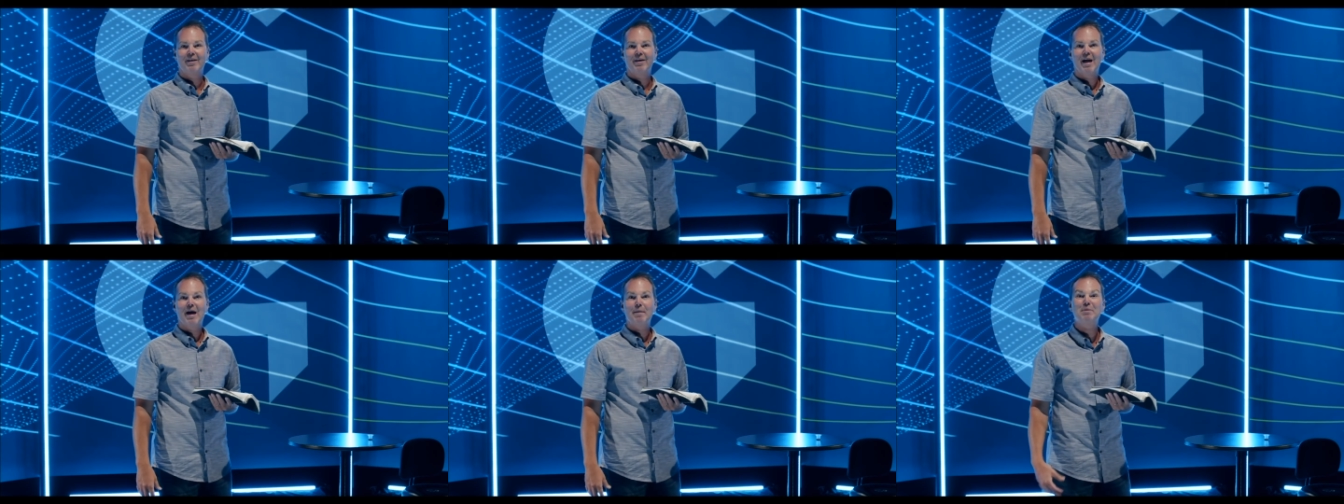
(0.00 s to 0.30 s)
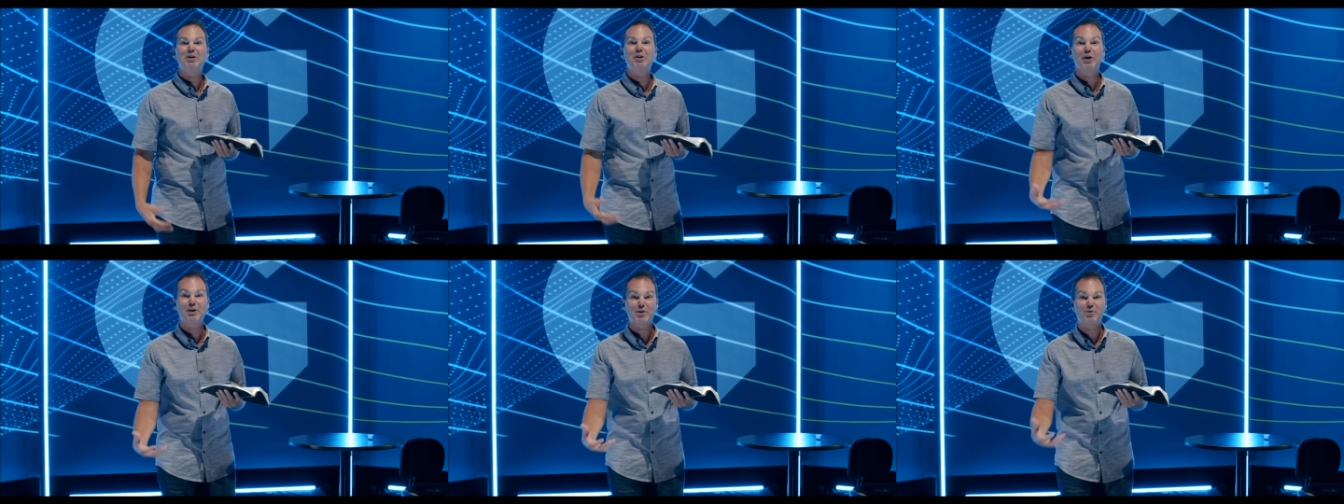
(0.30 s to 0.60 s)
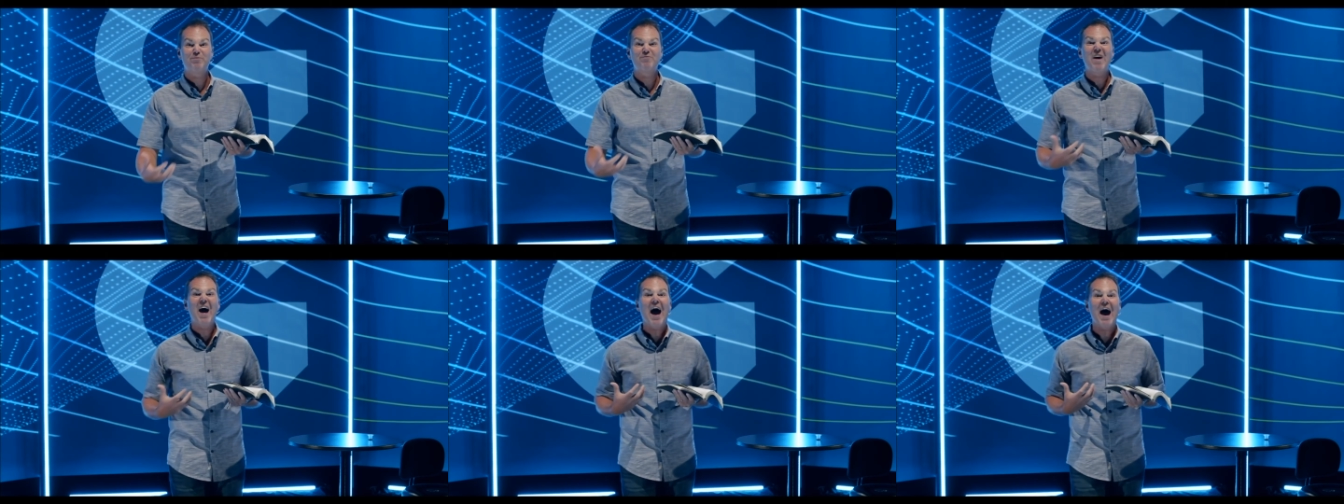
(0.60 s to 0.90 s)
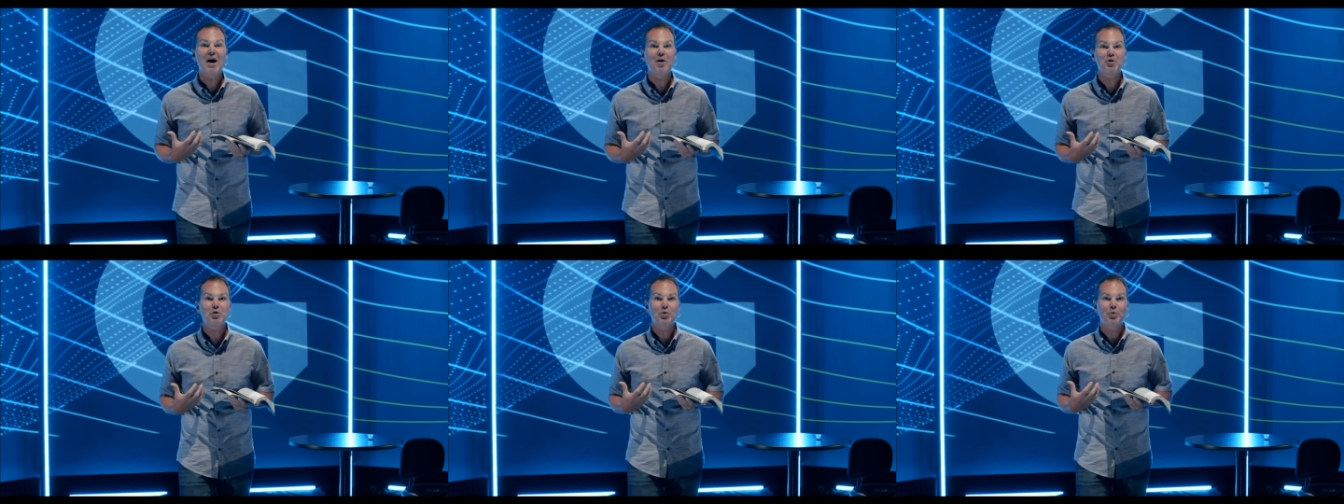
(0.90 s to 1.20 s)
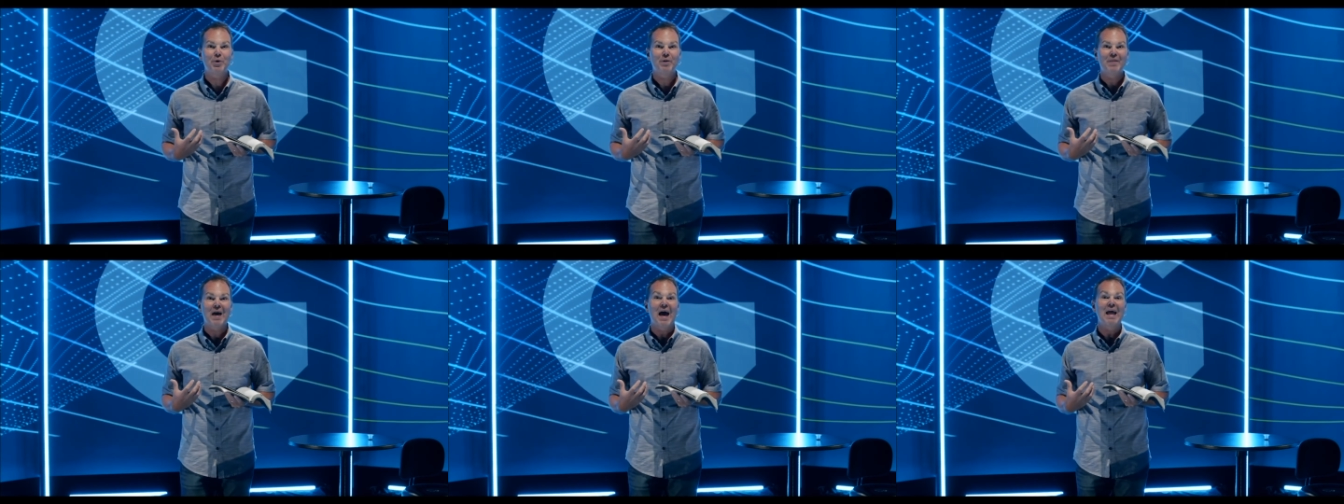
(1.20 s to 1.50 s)
I mean, there's value
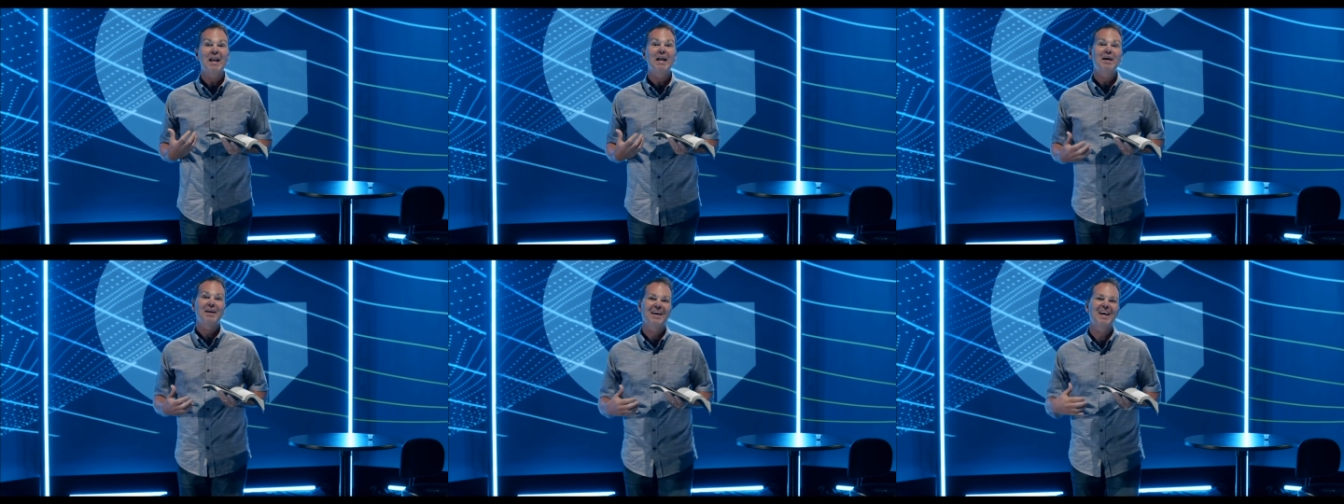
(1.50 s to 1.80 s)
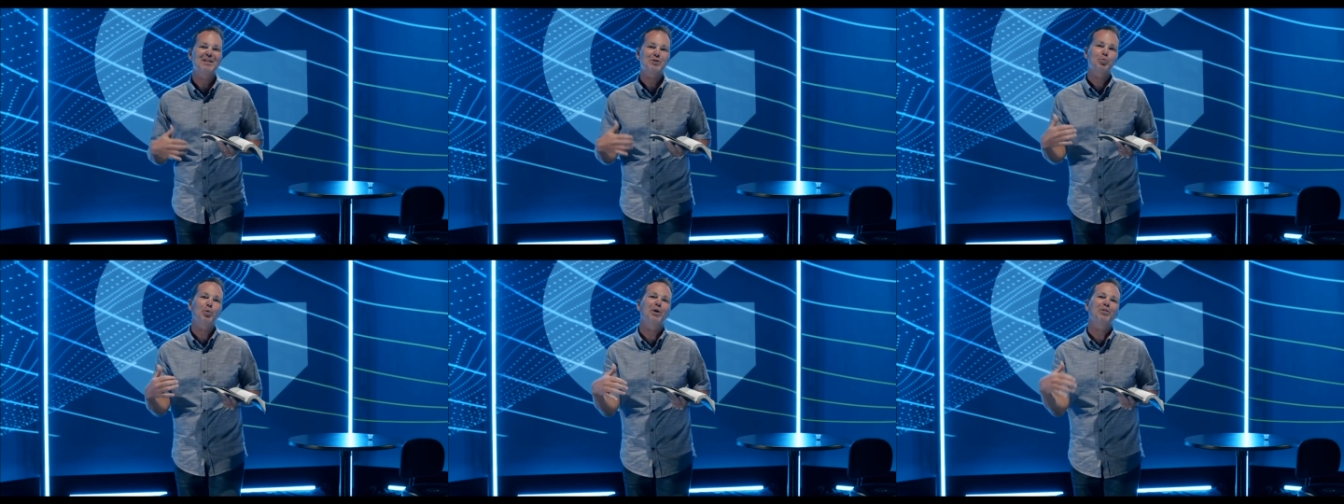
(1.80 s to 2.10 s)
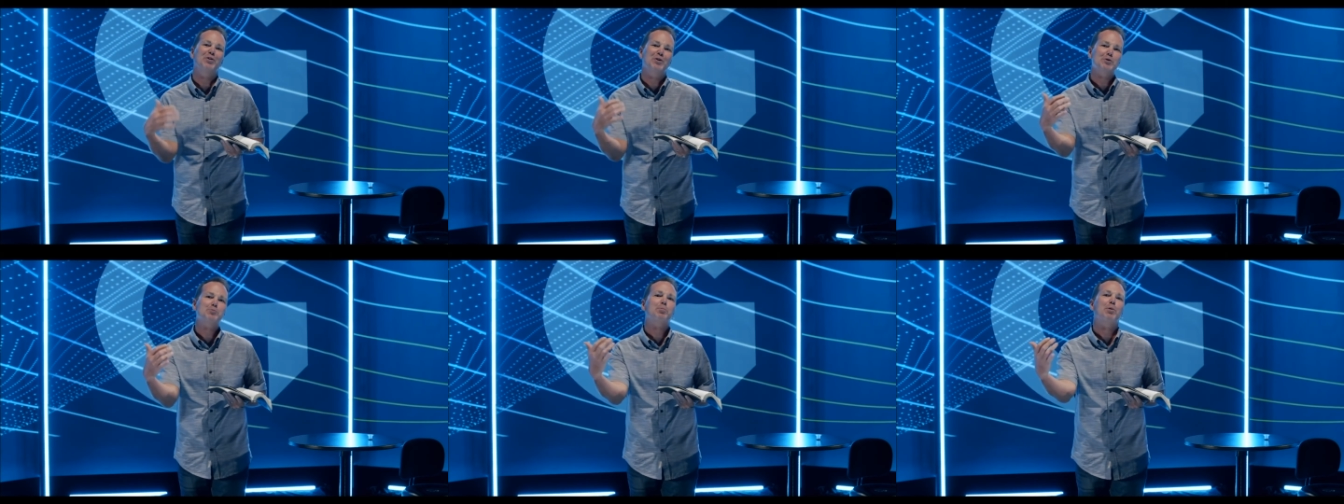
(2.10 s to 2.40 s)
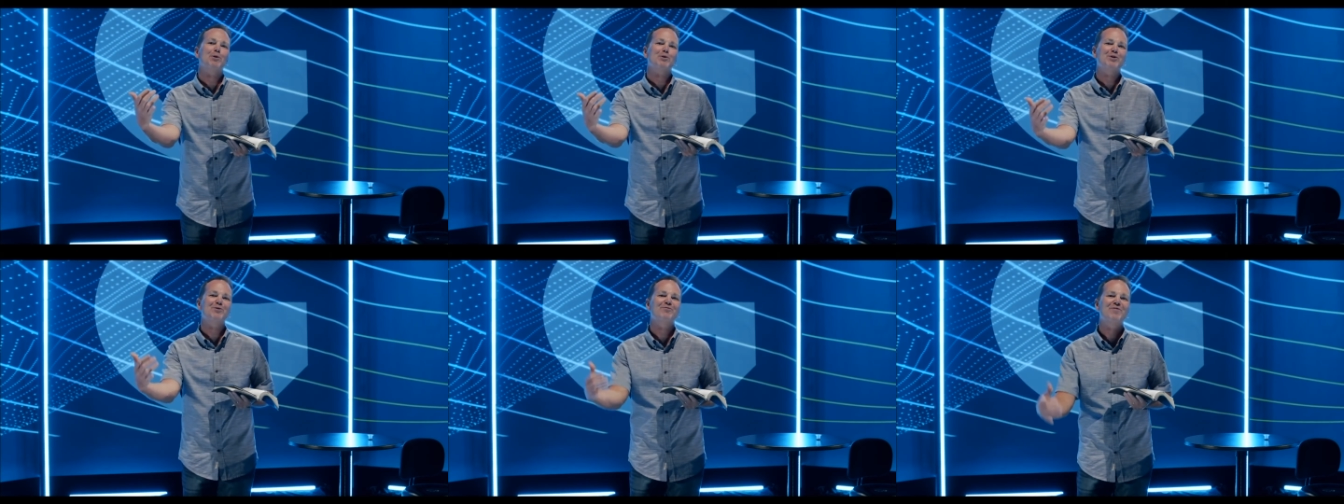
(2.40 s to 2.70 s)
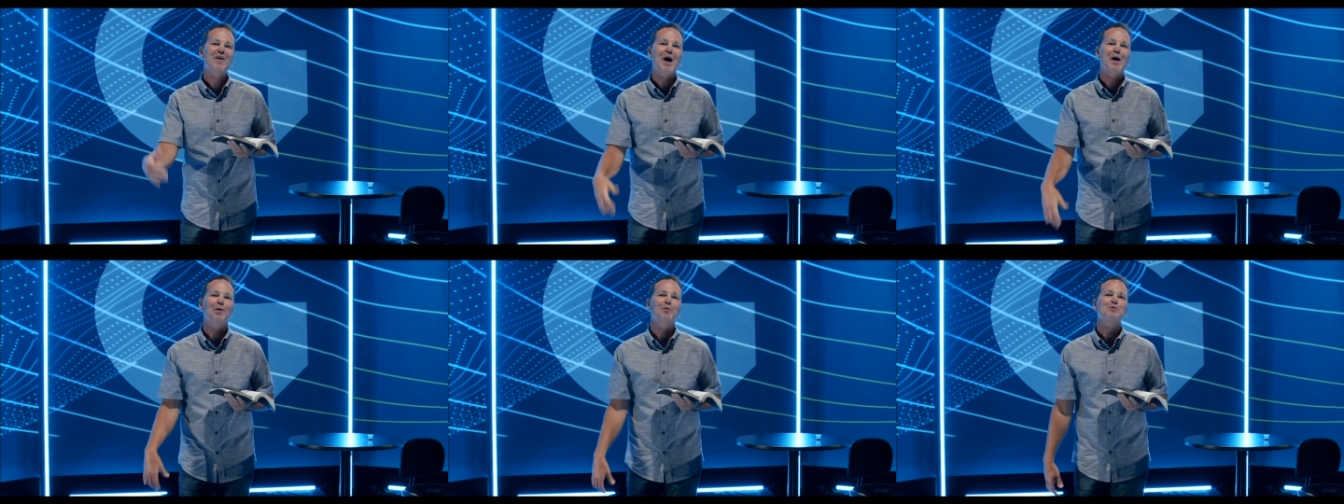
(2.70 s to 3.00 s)
in that. Guess what? This person
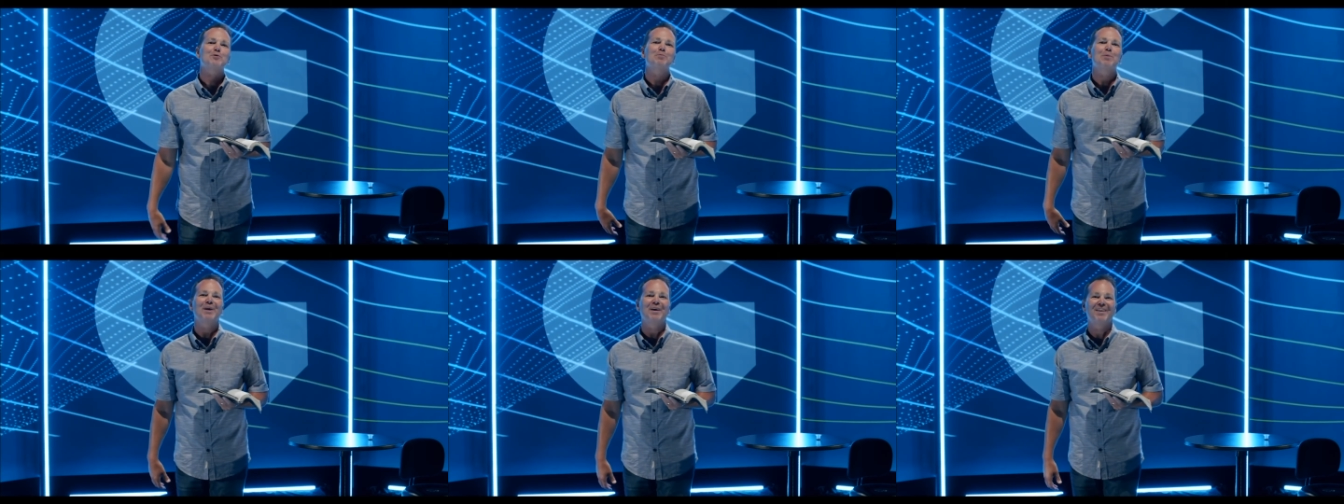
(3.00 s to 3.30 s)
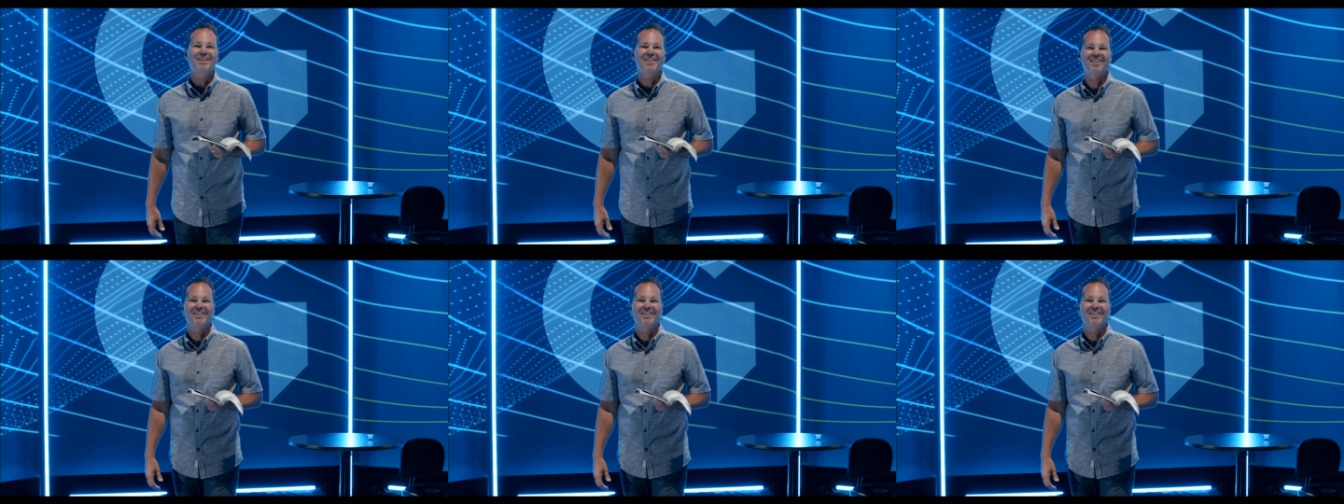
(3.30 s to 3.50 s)
follows me.